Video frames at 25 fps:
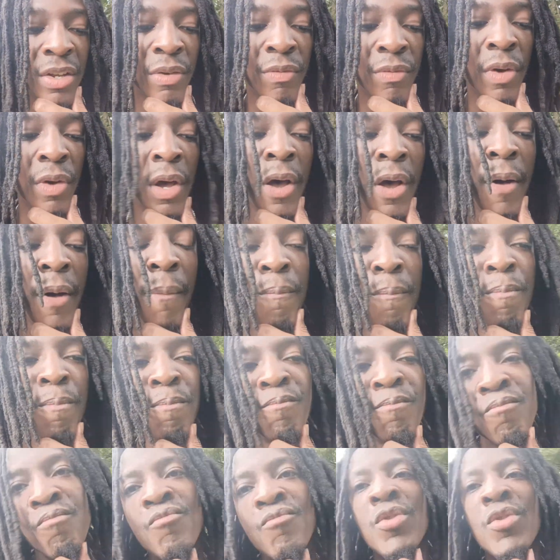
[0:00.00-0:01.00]
um
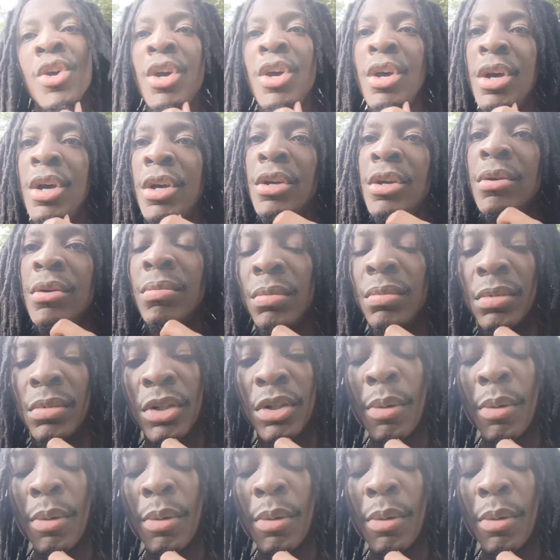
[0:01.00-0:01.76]
could